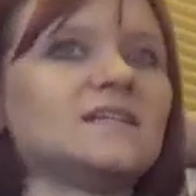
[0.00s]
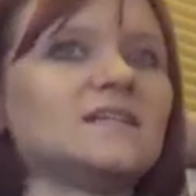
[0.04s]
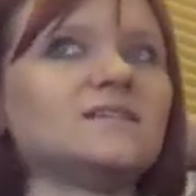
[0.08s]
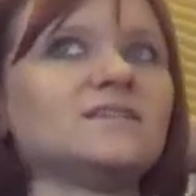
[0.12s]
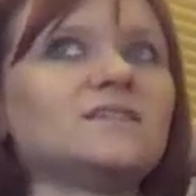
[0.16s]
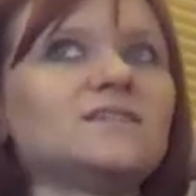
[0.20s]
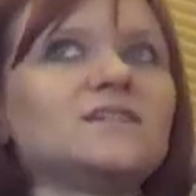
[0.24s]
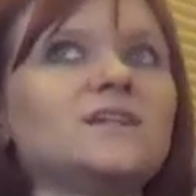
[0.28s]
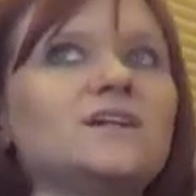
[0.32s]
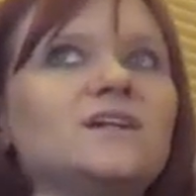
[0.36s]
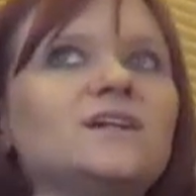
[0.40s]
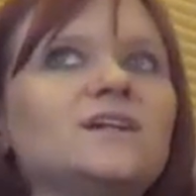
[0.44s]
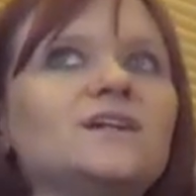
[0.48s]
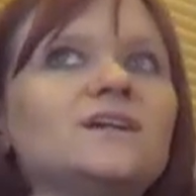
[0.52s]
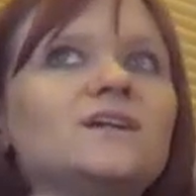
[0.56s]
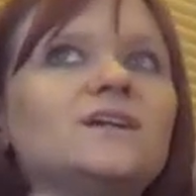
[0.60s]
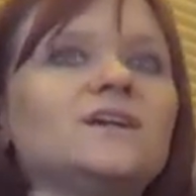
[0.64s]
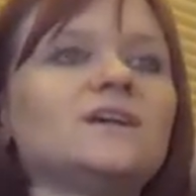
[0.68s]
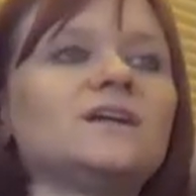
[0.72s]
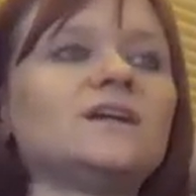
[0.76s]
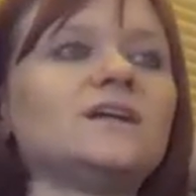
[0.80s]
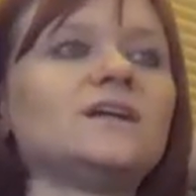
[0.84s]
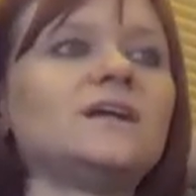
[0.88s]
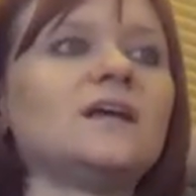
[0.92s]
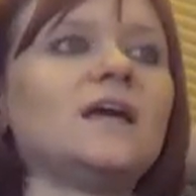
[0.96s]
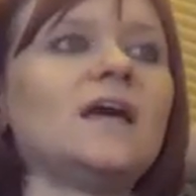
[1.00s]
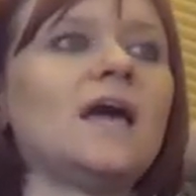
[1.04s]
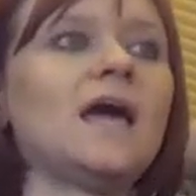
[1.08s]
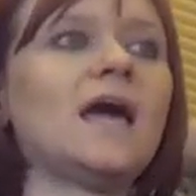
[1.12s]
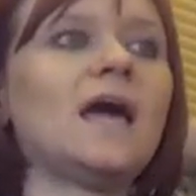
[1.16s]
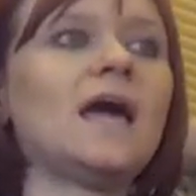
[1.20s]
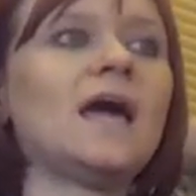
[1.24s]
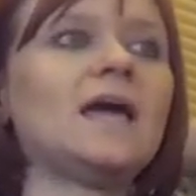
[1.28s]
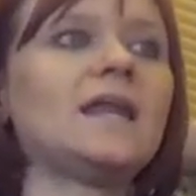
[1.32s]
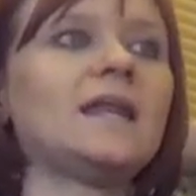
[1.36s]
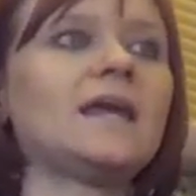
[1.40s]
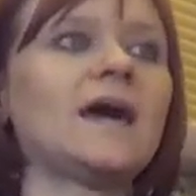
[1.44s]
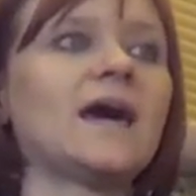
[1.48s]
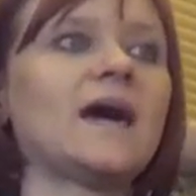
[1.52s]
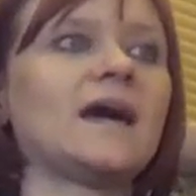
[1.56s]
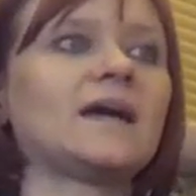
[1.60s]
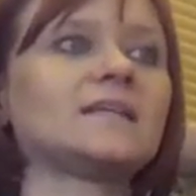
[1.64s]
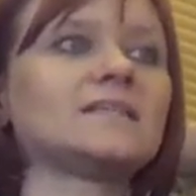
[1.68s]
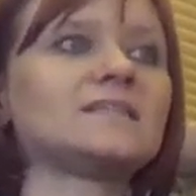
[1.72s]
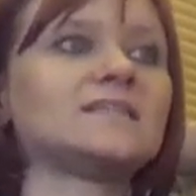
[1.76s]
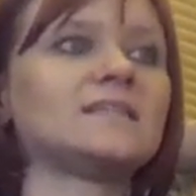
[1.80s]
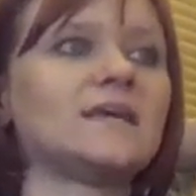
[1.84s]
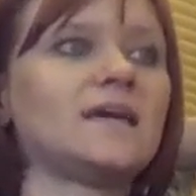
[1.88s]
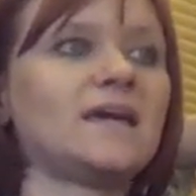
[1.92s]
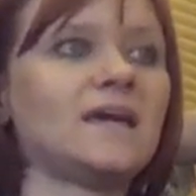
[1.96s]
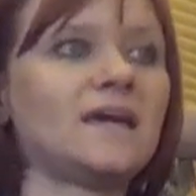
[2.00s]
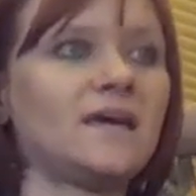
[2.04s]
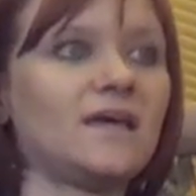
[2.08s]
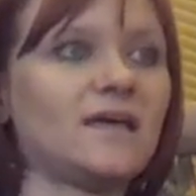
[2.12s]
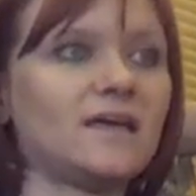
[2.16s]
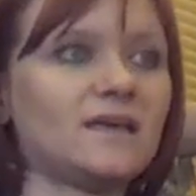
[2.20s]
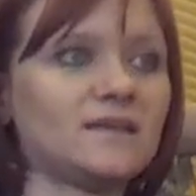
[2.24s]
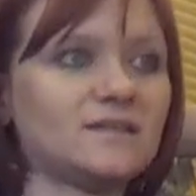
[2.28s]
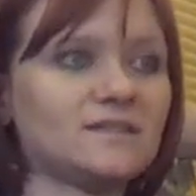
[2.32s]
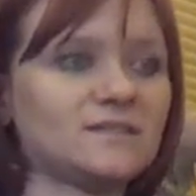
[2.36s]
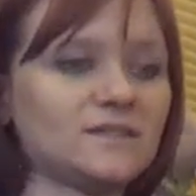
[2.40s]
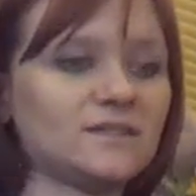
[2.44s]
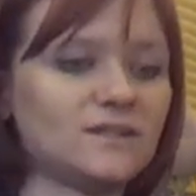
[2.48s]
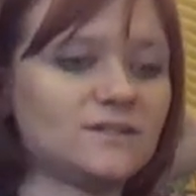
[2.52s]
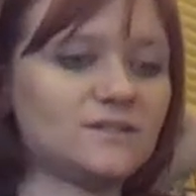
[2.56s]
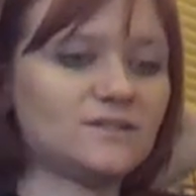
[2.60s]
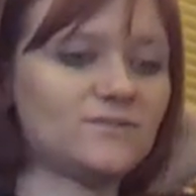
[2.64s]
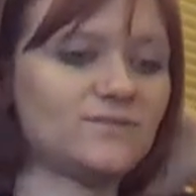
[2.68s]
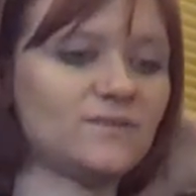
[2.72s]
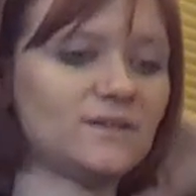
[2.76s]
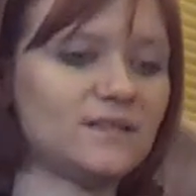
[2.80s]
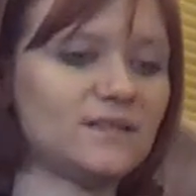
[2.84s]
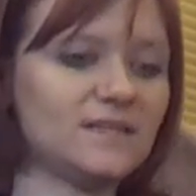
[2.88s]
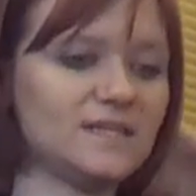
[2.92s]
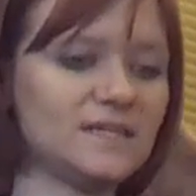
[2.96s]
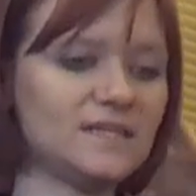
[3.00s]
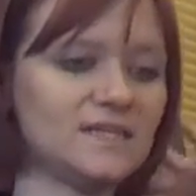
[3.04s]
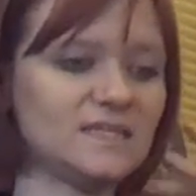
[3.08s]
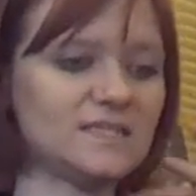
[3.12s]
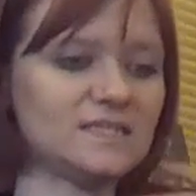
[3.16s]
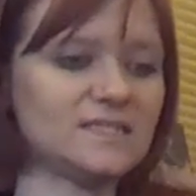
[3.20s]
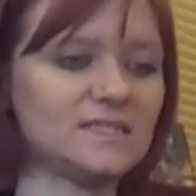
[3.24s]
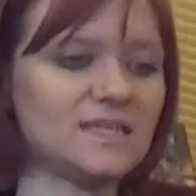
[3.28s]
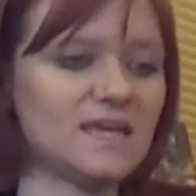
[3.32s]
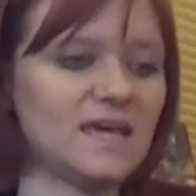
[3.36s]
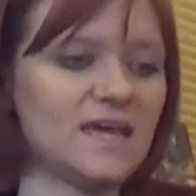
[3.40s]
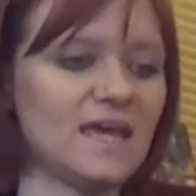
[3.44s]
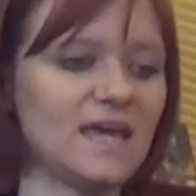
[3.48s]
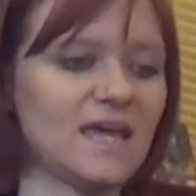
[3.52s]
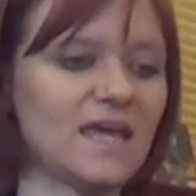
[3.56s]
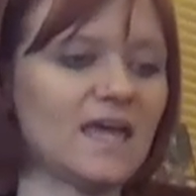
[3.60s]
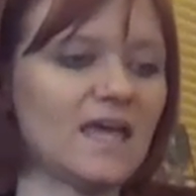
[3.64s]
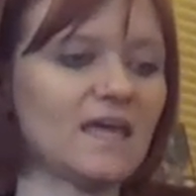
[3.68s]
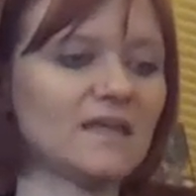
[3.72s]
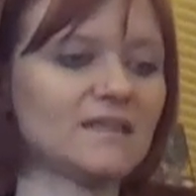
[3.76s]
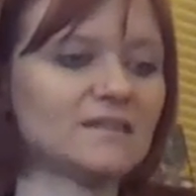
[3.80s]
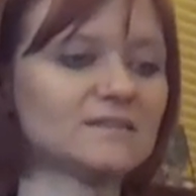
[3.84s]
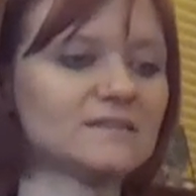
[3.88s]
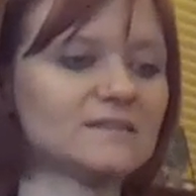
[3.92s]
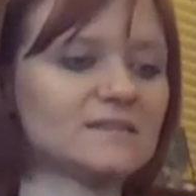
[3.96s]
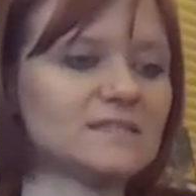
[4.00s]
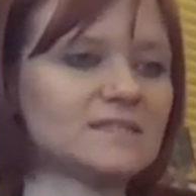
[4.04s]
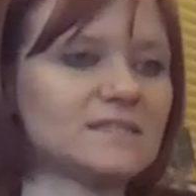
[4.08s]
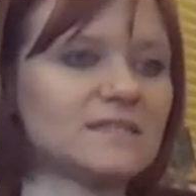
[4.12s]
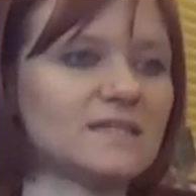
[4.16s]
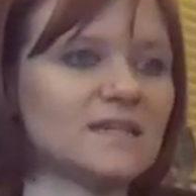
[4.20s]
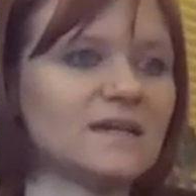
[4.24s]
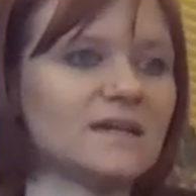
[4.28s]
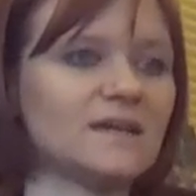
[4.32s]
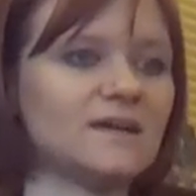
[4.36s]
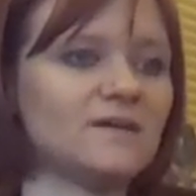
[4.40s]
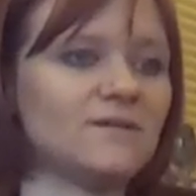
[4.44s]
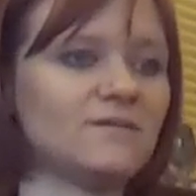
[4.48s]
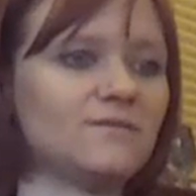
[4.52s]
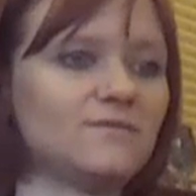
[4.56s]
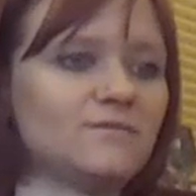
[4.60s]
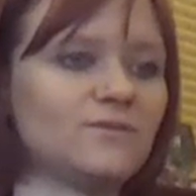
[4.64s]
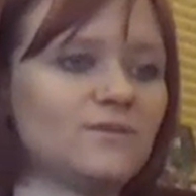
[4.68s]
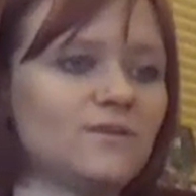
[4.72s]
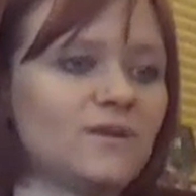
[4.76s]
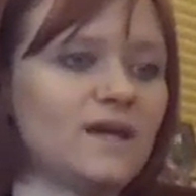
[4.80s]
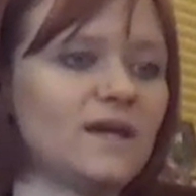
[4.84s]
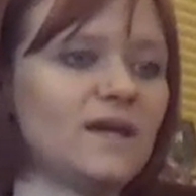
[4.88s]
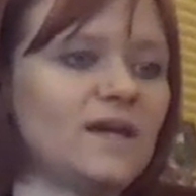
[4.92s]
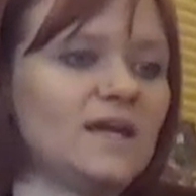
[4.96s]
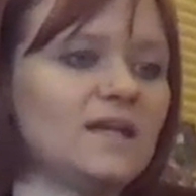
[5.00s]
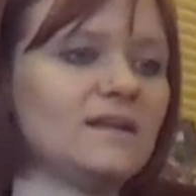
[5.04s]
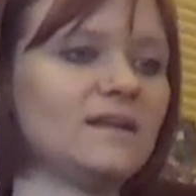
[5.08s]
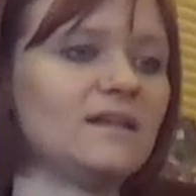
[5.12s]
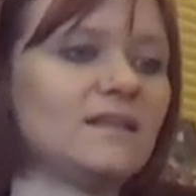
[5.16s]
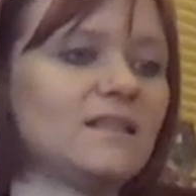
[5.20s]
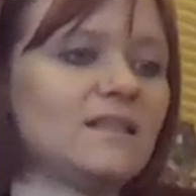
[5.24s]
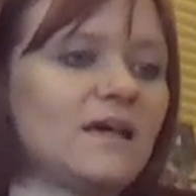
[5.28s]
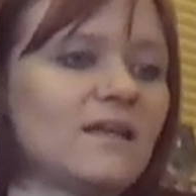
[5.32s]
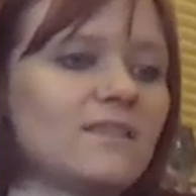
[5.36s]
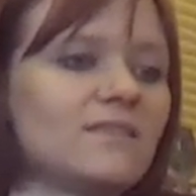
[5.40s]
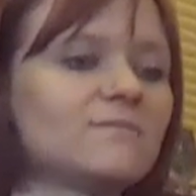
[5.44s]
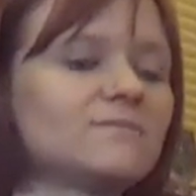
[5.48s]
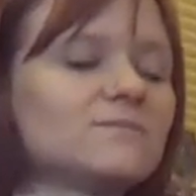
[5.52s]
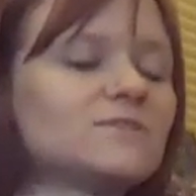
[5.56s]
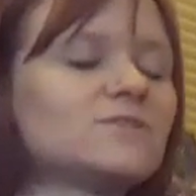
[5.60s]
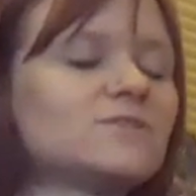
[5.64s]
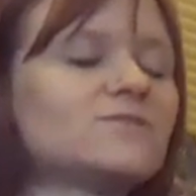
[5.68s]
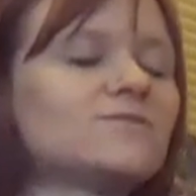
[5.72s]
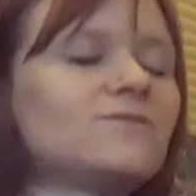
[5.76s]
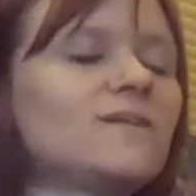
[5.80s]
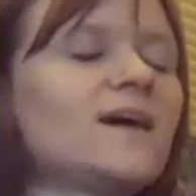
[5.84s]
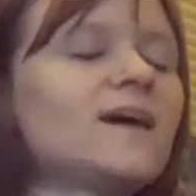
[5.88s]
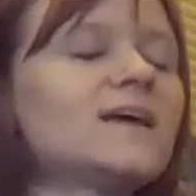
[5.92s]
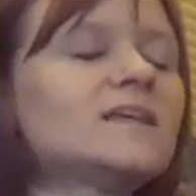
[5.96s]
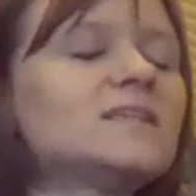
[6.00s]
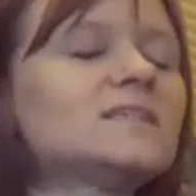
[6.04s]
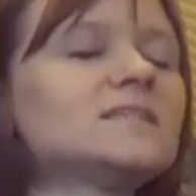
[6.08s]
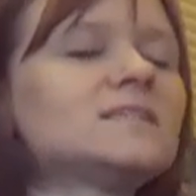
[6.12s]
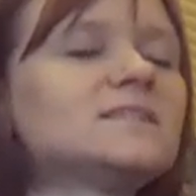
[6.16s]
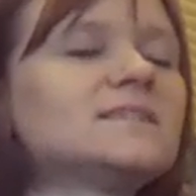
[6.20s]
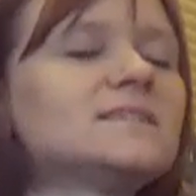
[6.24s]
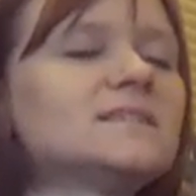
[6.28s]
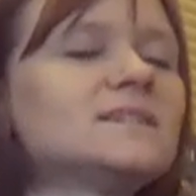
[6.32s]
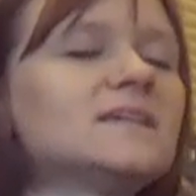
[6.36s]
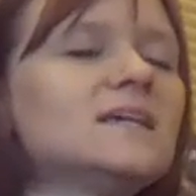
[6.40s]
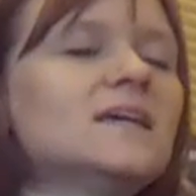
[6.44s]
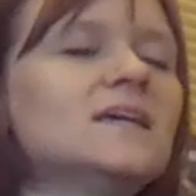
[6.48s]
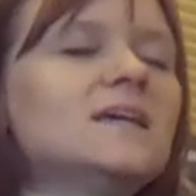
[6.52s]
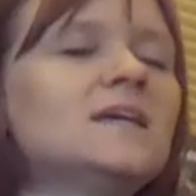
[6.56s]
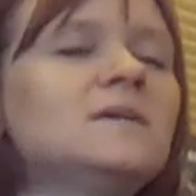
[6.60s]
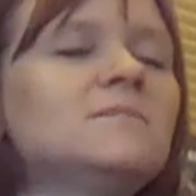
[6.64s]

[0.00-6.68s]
Inhale, center. And exhale, start to release the hands back to rest.